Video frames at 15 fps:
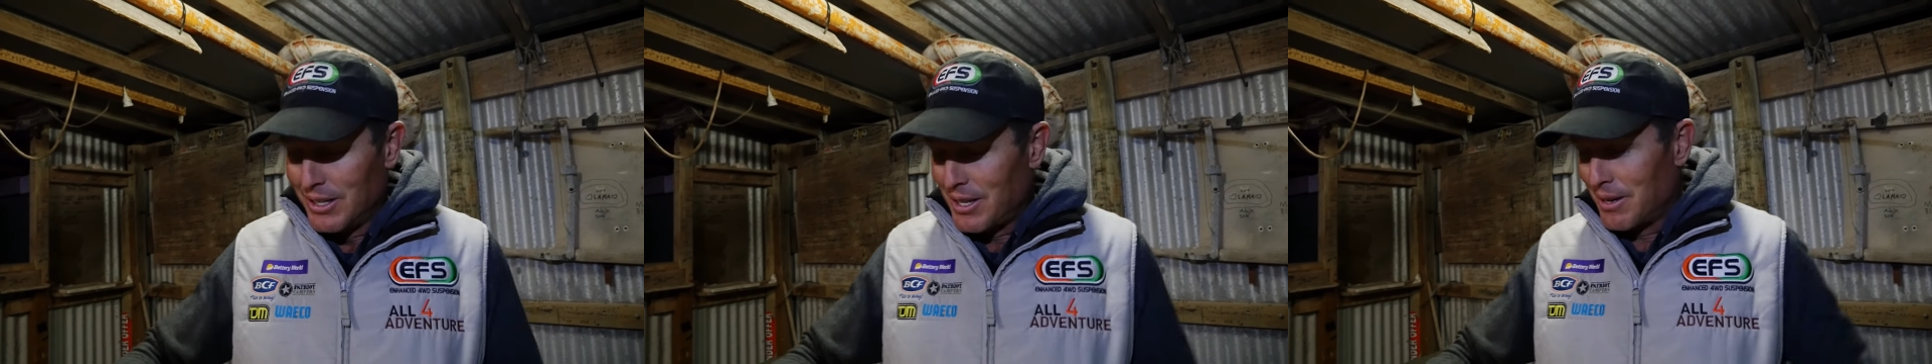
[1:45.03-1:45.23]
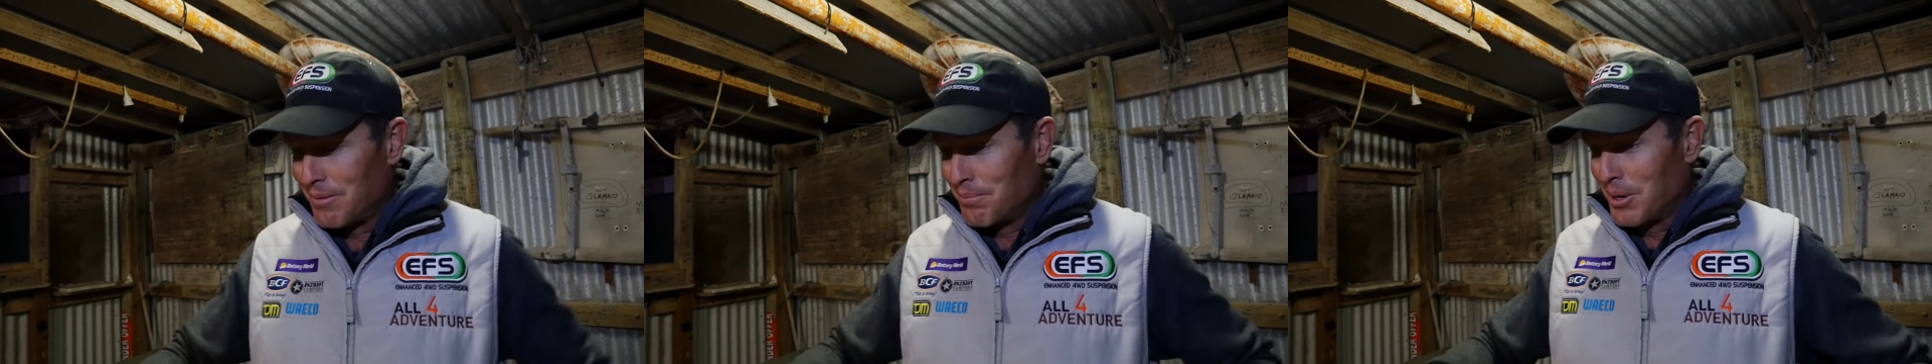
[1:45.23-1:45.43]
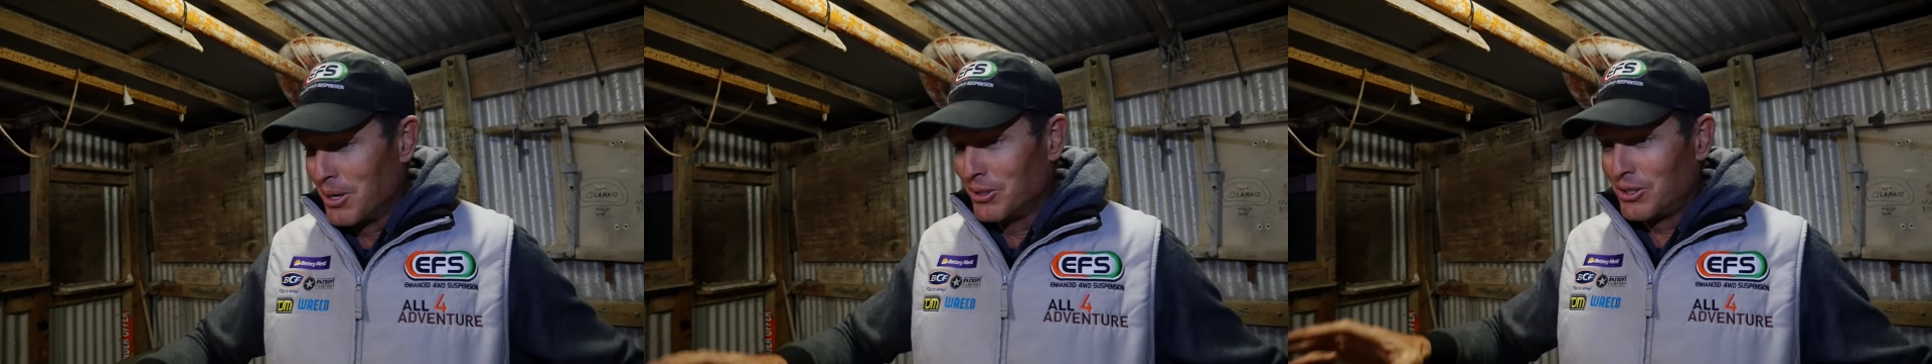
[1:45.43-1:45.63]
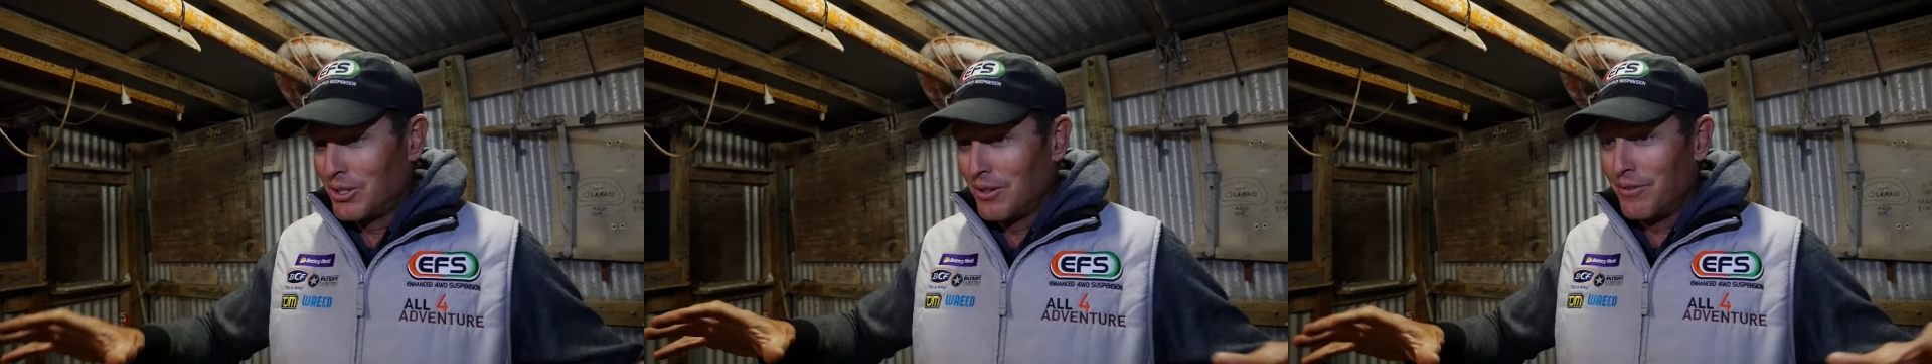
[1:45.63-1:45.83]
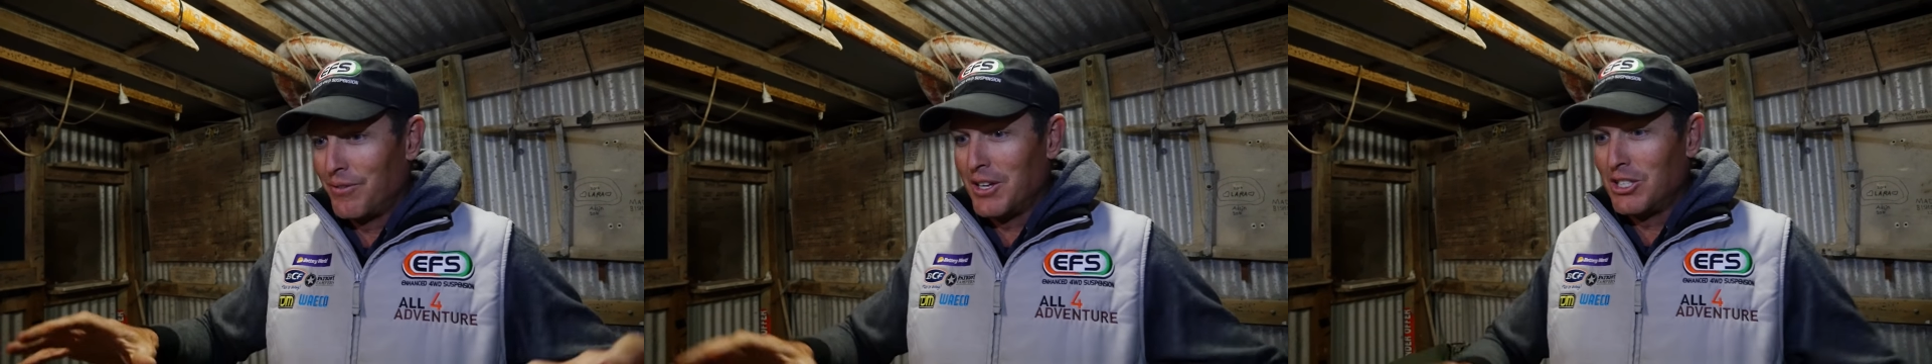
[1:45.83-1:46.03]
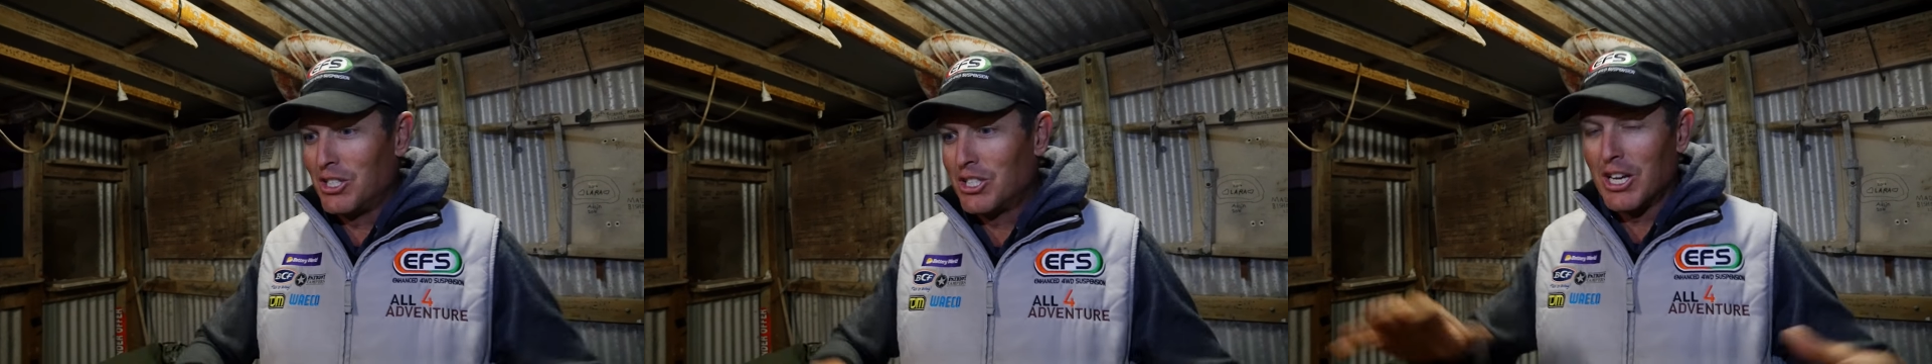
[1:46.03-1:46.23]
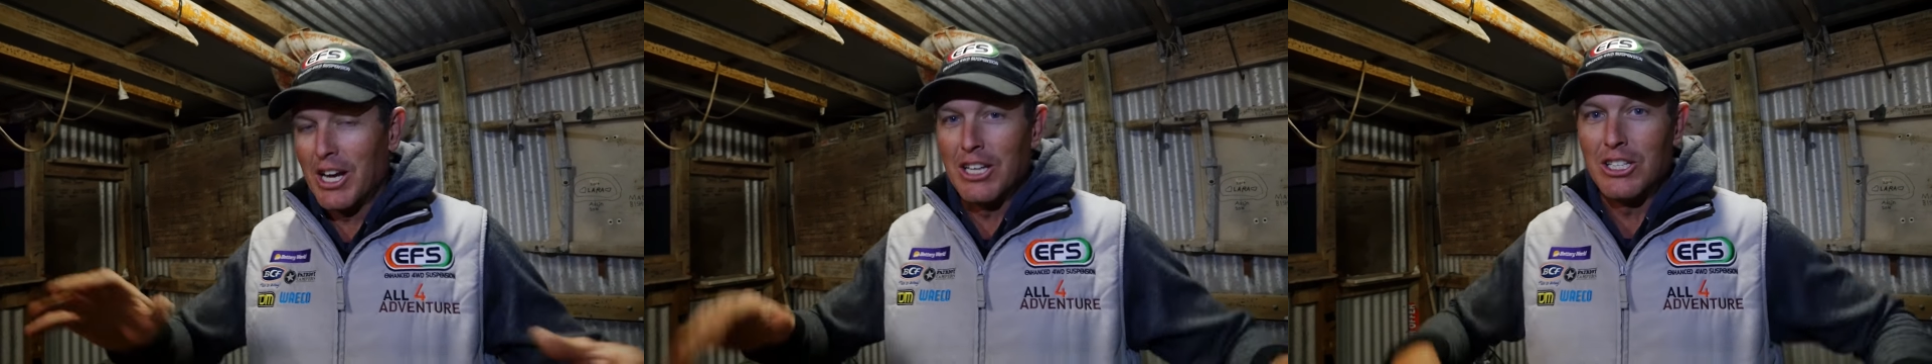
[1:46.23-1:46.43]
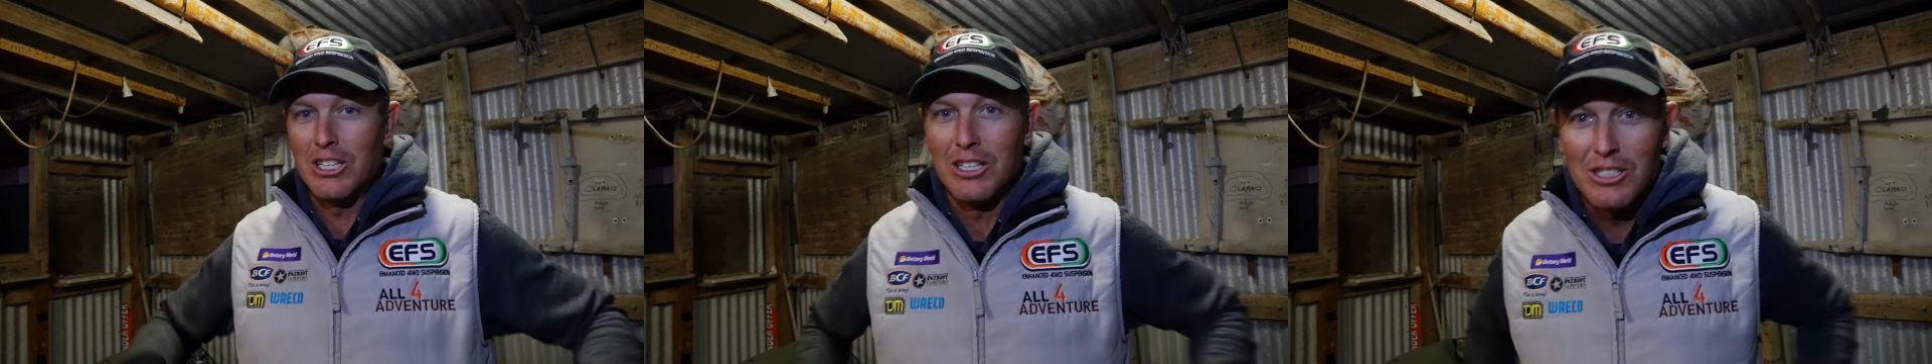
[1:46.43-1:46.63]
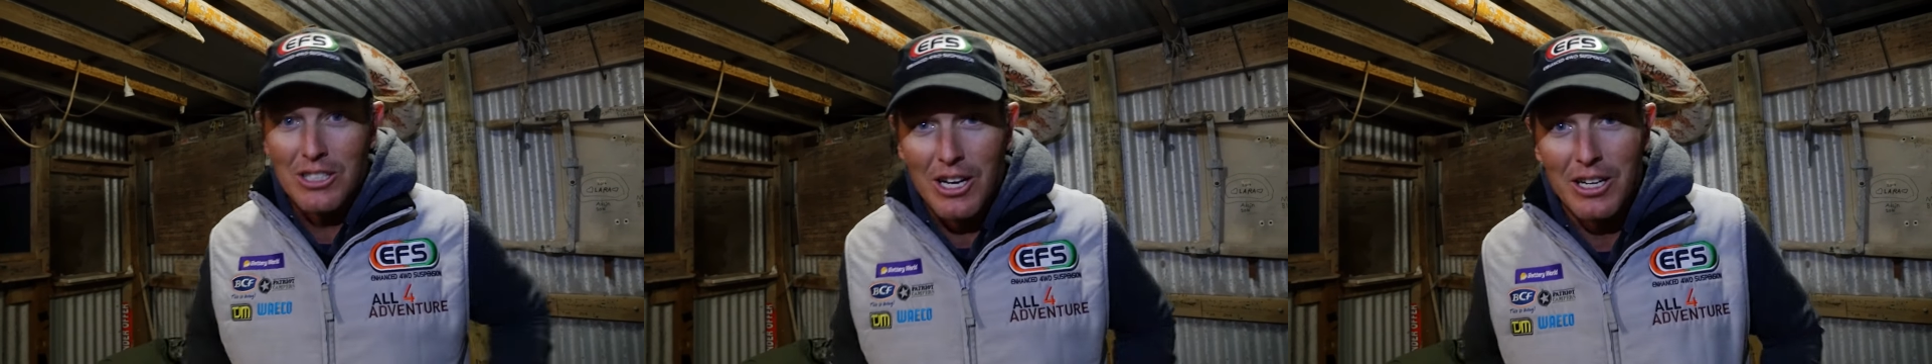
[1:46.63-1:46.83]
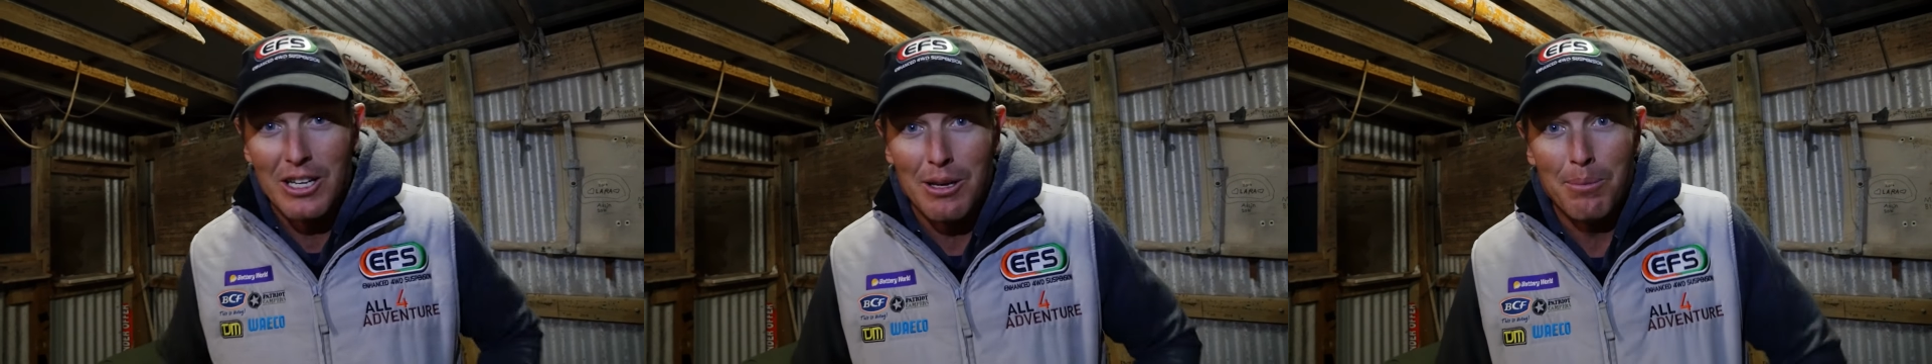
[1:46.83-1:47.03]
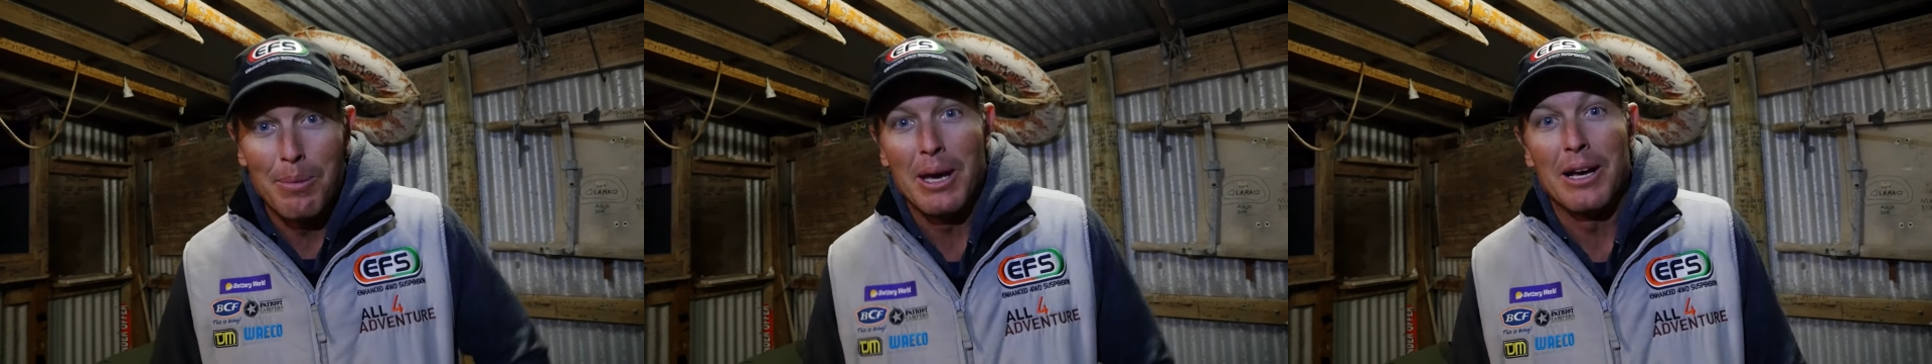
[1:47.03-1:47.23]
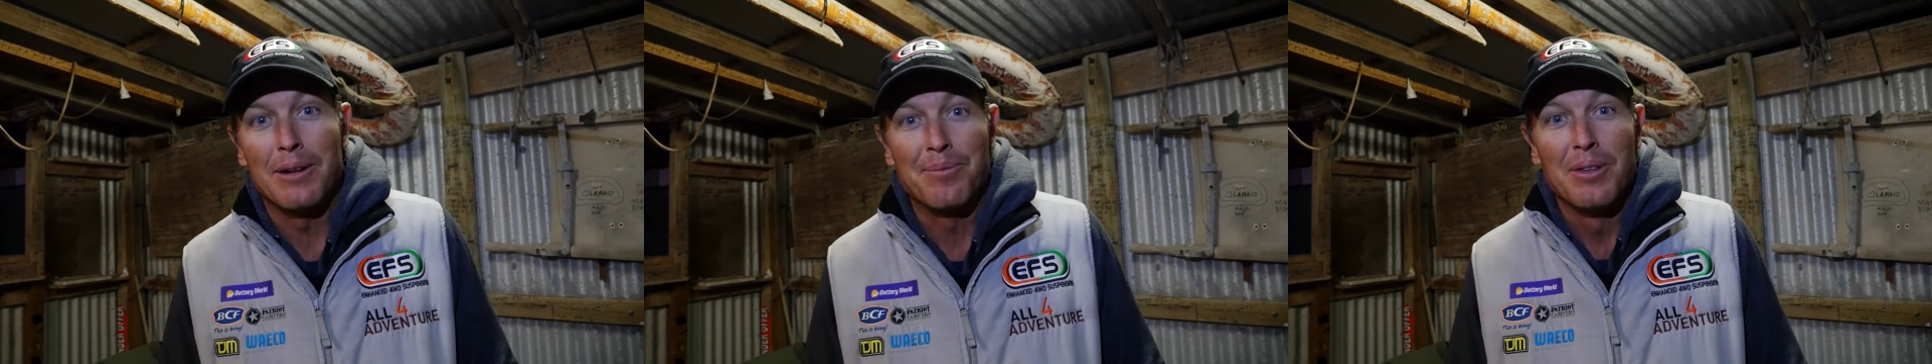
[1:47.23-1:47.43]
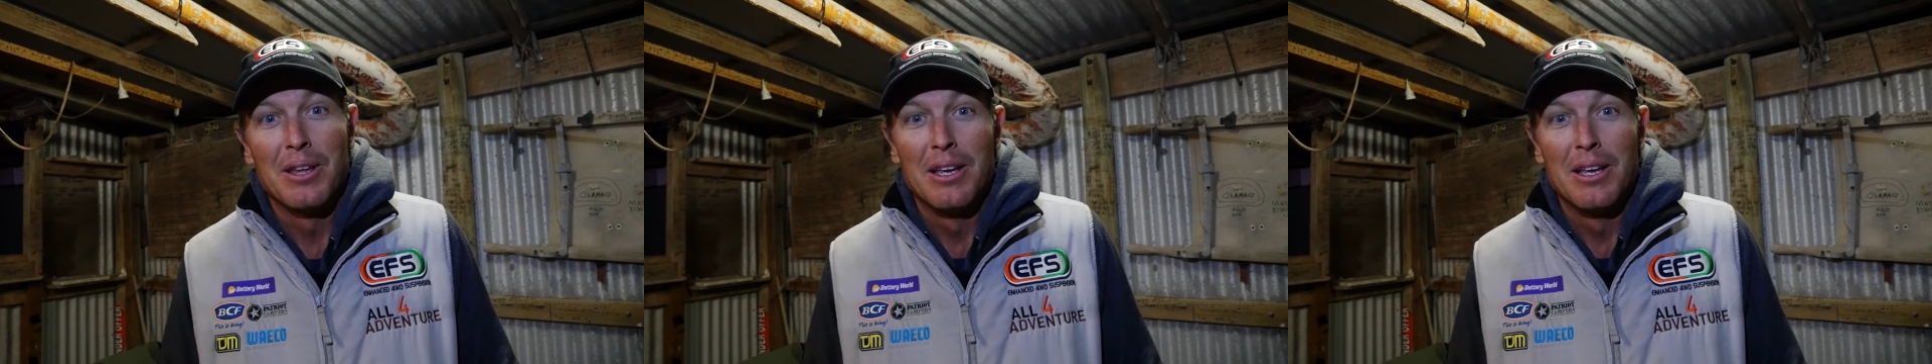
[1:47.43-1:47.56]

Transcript: that most of the vegetation is only about